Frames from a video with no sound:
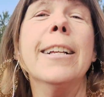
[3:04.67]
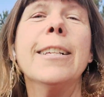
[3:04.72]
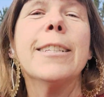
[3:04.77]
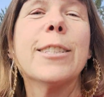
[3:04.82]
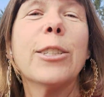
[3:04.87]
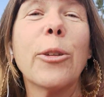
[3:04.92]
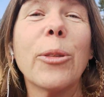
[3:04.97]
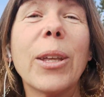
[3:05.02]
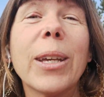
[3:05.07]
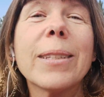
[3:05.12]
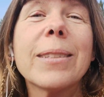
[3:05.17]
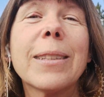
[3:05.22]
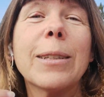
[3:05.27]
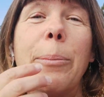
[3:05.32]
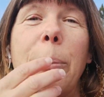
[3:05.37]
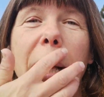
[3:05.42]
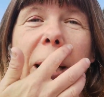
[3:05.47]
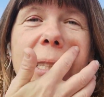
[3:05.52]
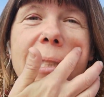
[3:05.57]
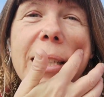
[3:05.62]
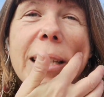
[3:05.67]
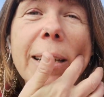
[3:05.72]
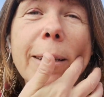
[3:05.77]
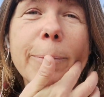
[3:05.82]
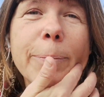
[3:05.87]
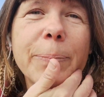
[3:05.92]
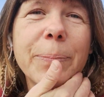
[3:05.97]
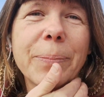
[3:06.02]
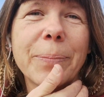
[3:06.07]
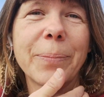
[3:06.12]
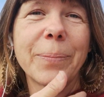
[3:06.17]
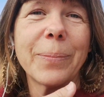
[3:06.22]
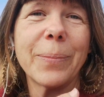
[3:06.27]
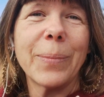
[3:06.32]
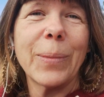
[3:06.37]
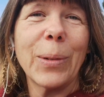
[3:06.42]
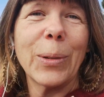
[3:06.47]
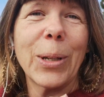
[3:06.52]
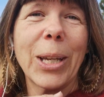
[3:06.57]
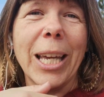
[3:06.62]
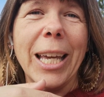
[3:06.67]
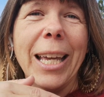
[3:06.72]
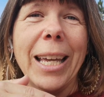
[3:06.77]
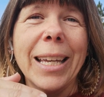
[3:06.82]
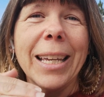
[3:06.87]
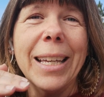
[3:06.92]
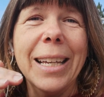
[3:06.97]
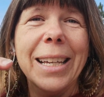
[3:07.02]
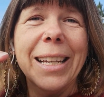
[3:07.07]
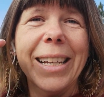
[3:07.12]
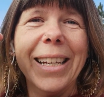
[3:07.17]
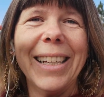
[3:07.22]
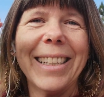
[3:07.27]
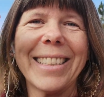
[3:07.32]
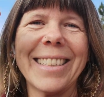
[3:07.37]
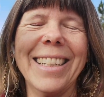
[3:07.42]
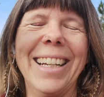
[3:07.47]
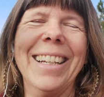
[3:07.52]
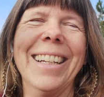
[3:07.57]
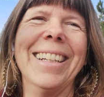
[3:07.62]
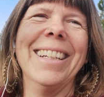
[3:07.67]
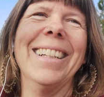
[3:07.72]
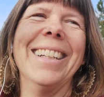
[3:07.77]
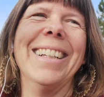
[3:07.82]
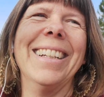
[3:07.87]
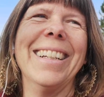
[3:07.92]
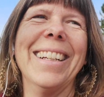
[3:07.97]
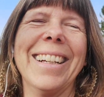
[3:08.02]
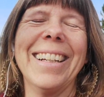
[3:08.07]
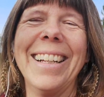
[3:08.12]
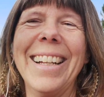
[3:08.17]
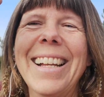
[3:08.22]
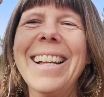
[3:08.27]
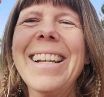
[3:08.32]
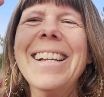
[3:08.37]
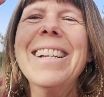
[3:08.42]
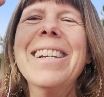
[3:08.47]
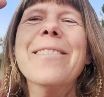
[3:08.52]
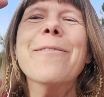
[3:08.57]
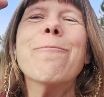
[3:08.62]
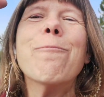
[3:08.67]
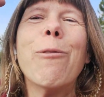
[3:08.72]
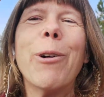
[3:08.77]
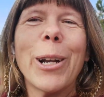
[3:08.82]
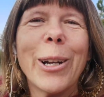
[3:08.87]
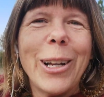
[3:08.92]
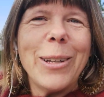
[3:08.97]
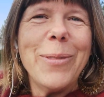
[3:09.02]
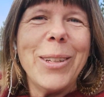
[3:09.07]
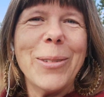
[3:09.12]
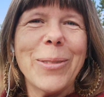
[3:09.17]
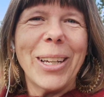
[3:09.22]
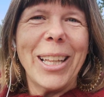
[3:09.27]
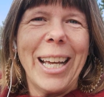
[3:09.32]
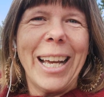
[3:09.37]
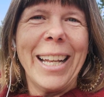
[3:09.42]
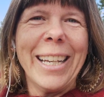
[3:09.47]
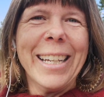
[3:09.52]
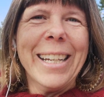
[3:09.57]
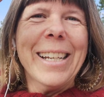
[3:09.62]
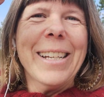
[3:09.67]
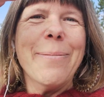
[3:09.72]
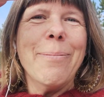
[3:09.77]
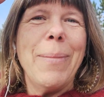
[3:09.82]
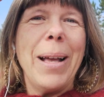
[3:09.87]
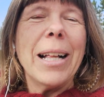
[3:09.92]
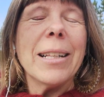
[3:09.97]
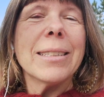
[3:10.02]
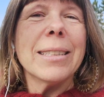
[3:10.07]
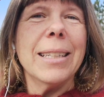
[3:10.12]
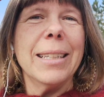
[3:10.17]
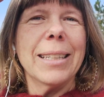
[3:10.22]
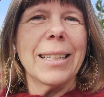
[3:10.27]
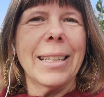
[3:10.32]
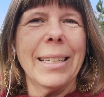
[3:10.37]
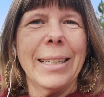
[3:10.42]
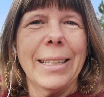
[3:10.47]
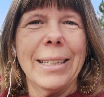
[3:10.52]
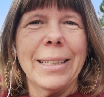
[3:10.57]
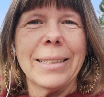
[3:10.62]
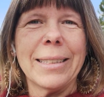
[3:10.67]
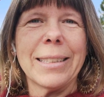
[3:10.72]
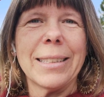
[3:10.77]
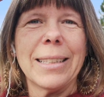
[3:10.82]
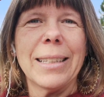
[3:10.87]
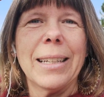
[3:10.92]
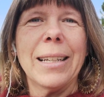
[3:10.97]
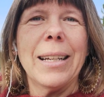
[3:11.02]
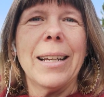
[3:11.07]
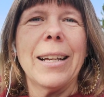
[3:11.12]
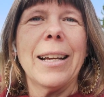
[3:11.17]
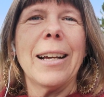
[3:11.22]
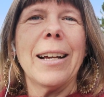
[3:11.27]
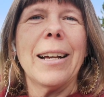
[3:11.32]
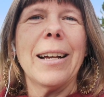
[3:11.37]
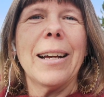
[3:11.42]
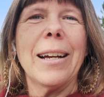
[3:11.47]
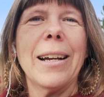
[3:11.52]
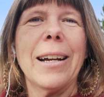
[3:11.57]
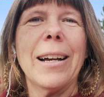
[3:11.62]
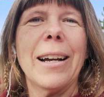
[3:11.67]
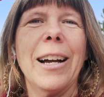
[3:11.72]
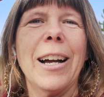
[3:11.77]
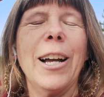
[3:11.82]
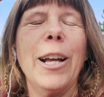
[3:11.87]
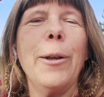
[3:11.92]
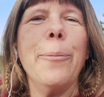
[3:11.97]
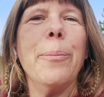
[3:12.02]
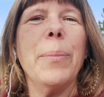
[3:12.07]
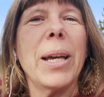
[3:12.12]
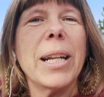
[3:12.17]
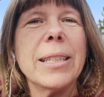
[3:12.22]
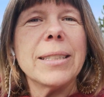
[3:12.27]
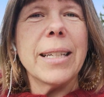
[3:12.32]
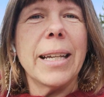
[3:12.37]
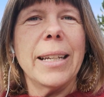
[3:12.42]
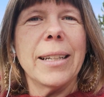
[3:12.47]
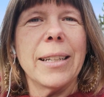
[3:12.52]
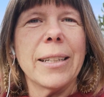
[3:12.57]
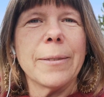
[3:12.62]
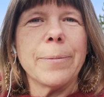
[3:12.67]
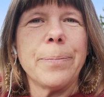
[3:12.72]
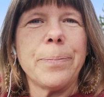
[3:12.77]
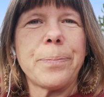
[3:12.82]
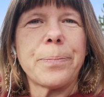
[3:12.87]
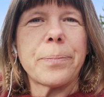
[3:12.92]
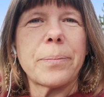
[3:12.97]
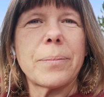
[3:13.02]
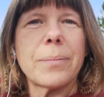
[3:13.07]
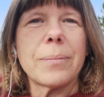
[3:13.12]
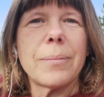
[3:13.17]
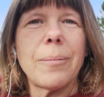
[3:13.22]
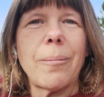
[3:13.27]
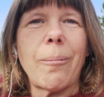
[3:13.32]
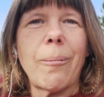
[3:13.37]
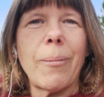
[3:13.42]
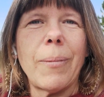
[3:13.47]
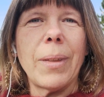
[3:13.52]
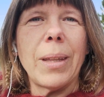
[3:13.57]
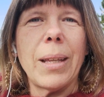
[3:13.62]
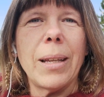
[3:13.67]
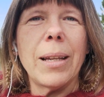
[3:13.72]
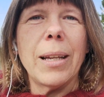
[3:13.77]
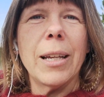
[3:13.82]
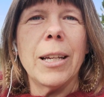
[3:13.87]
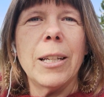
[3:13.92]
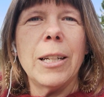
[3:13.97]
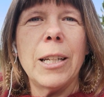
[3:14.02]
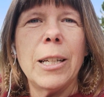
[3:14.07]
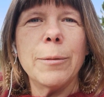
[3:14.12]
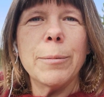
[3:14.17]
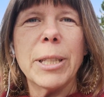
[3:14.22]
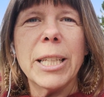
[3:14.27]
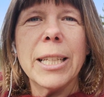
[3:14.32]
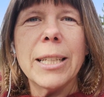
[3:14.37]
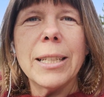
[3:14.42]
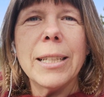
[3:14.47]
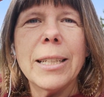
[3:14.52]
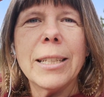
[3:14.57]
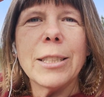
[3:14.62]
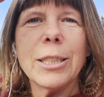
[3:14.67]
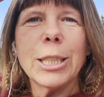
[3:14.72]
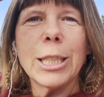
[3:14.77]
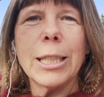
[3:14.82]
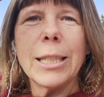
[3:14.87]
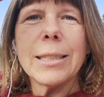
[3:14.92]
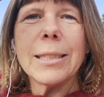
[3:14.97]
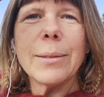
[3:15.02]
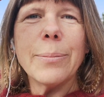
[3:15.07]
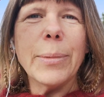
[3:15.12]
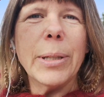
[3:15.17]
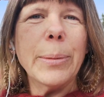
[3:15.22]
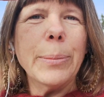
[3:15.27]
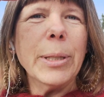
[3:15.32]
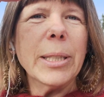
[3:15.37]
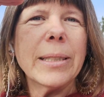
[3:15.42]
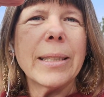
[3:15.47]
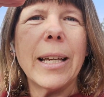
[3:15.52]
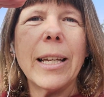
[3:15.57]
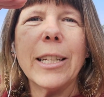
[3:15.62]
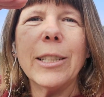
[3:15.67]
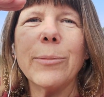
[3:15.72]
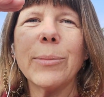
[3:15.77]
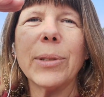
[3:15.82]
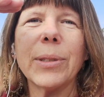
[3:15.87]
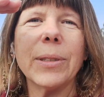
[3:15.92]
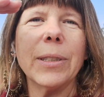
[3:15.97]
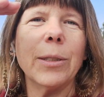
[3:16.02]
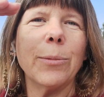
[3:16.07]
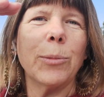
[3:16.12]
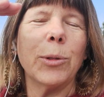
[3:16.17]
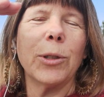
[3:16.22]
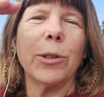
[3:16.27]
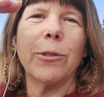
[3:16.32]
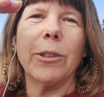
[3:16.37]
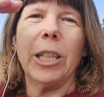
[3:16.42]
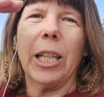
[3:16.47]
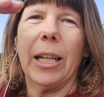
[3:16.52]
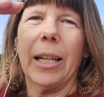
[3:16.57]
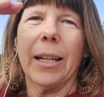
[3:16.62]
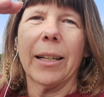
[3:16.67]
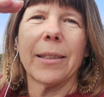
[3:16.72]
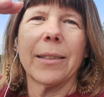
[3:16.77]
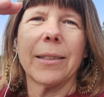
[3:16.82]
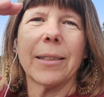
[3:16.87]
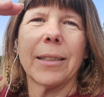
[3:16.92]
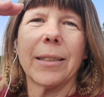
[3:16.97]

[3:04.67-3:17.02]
So that's the melting, okay? It's not what do I mean by that? Melting is I'm meditating and I'm getting just maybe 10% more relaxed.